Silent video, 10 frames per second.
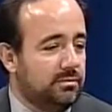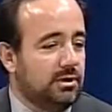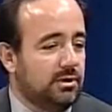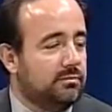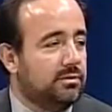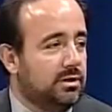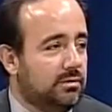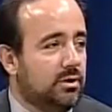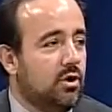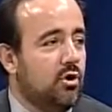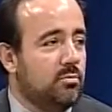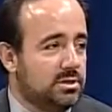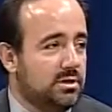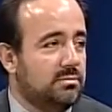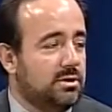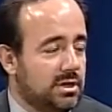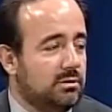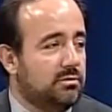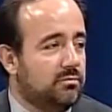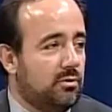of the home is going to be
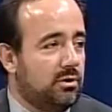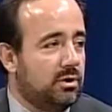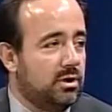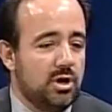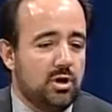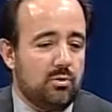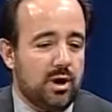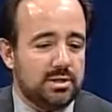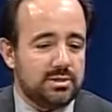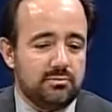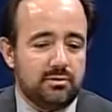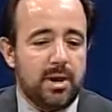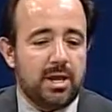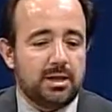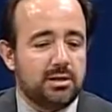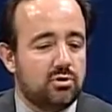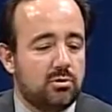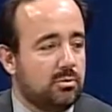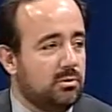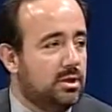selling for. Whereas if the bank
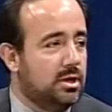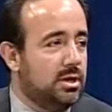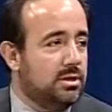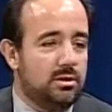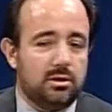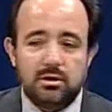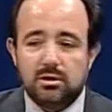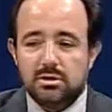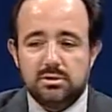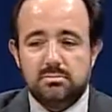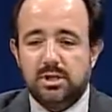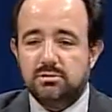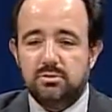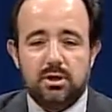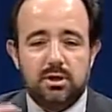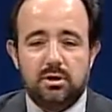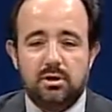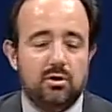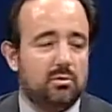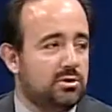takes over, they're going to just
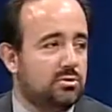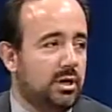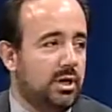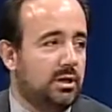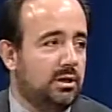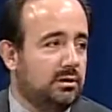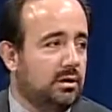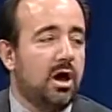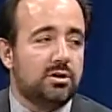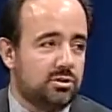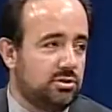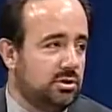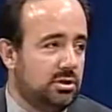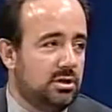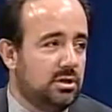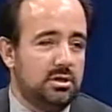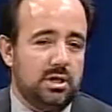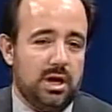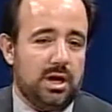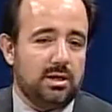basically go into a
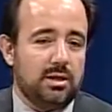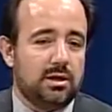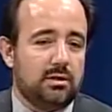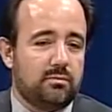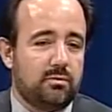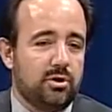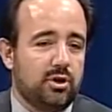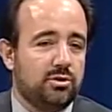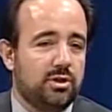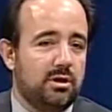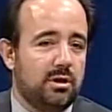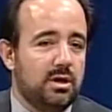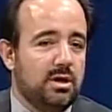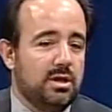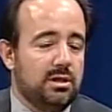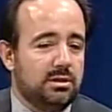auction, and therefore, you know, the